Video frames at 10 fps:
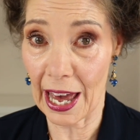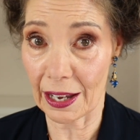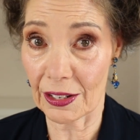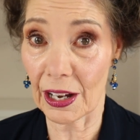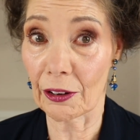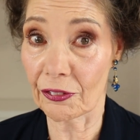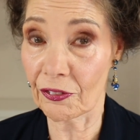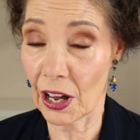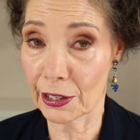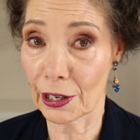end of
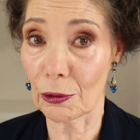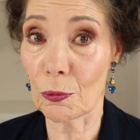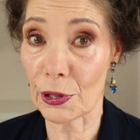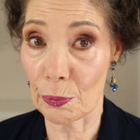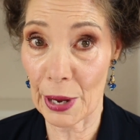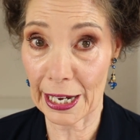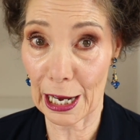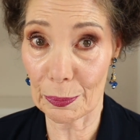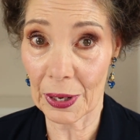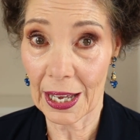fun with
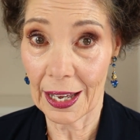makeup.